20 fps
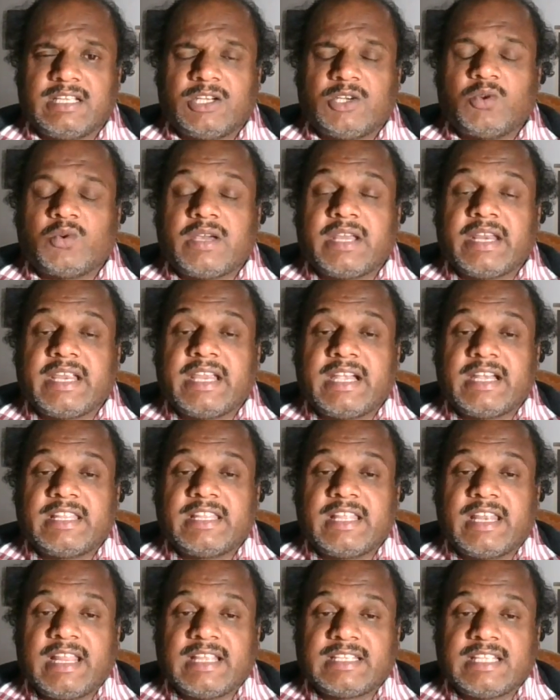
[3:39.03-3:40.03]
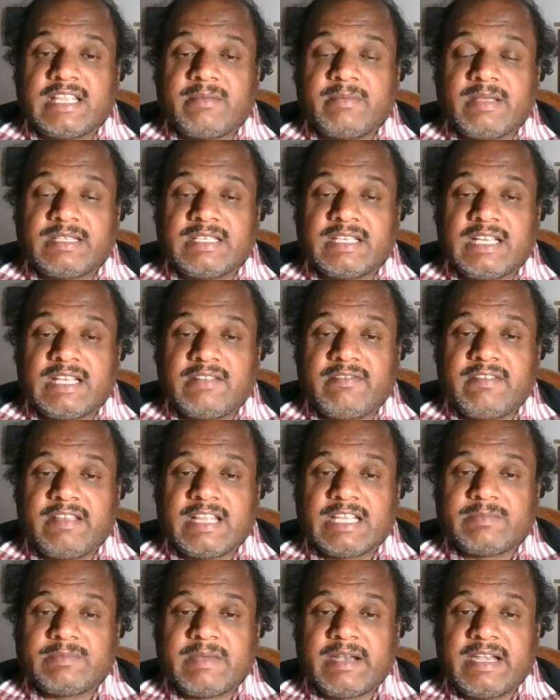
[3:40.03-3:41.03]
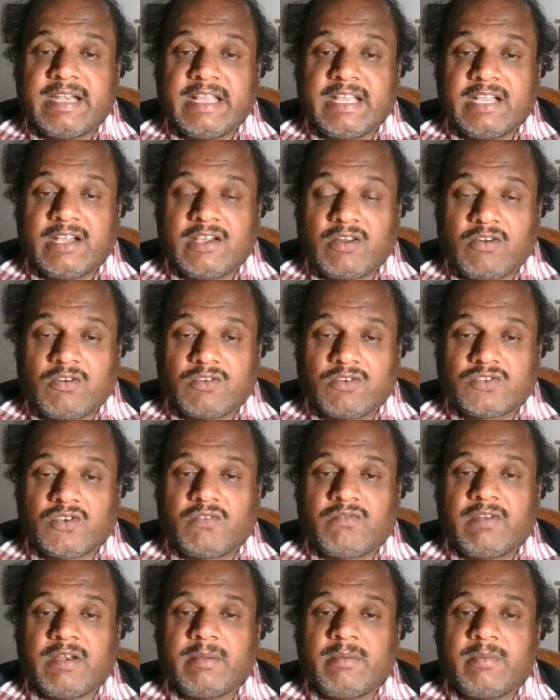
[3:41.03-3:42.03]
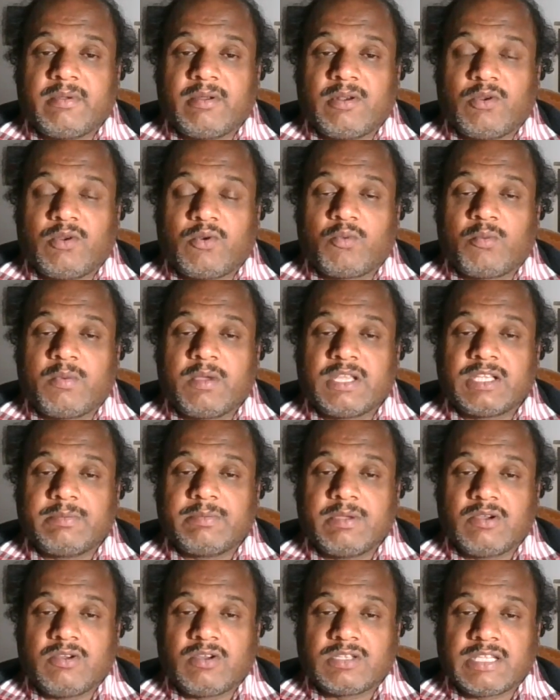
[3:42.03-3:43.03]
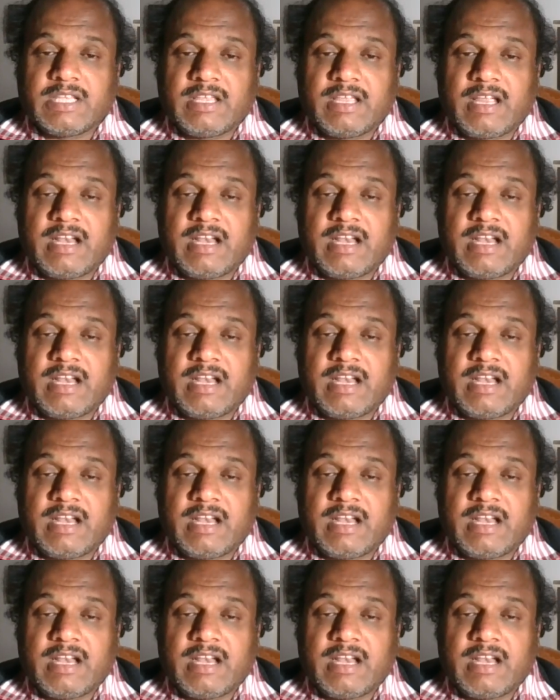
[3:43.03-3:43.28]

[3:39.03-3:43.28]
To create the lesson basically we are spending crores of rupees, because